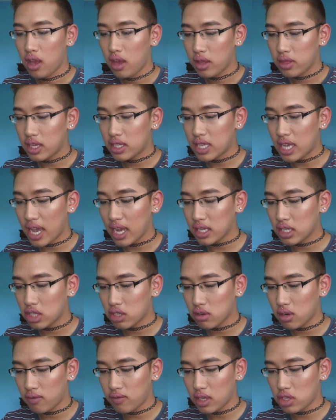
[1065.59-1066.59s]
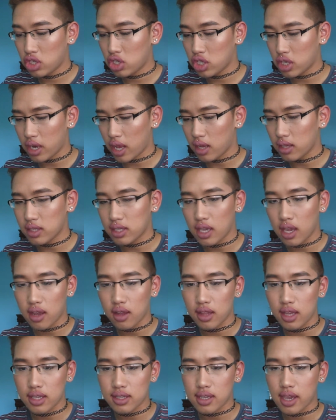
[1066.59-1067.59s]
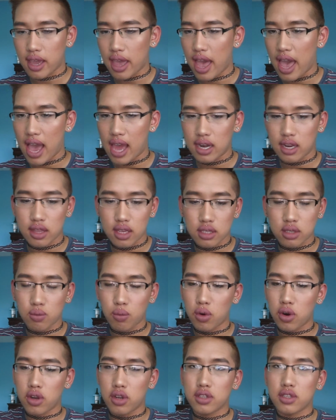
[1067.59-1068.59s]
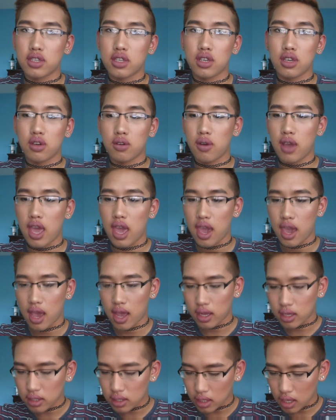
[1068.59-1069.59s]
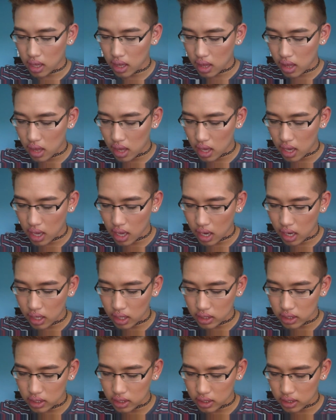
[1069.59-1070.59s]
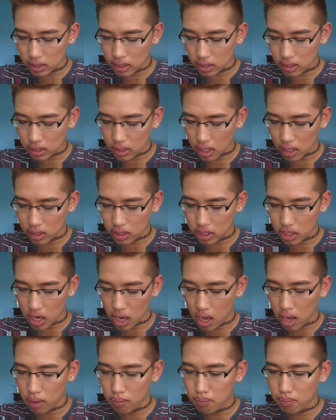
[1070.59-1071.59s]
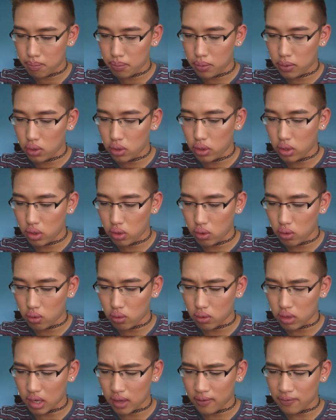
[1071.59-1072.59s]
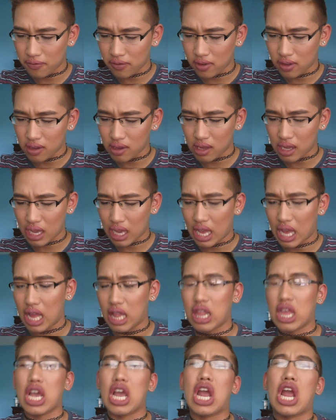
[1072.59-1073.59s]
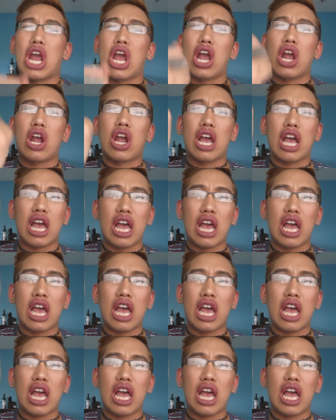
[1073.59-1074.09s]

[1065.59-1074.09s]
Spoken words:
The texture of this Chanel single is like out of this world too, and it is just such a beautiful color.